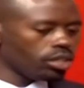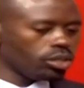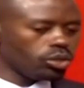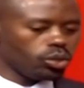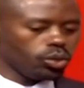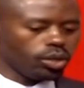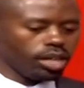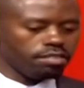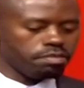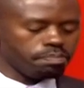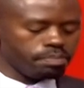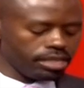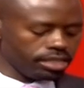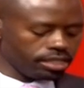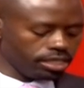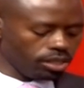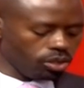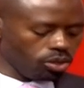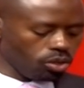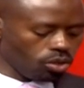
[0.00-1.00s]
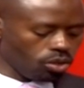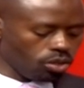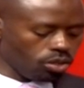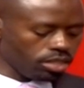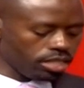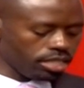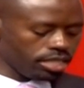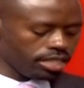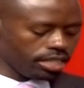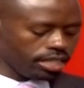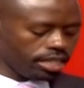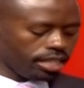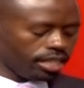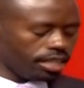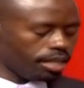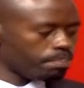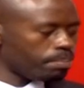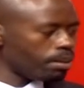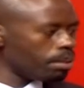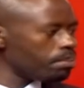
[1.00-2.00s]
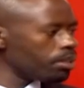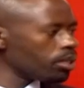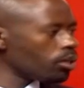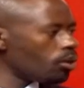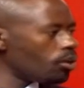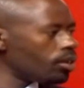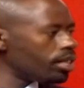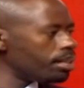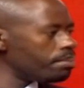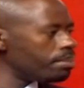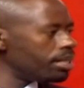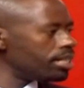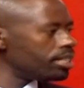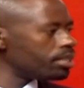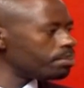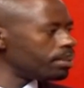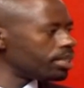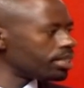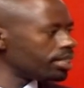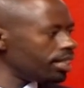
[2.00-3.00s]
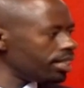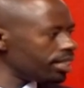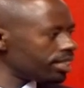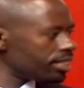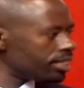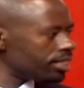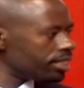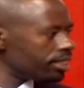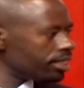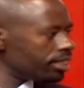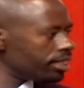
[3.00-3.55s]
You have passed a law called the Public Order Management Act,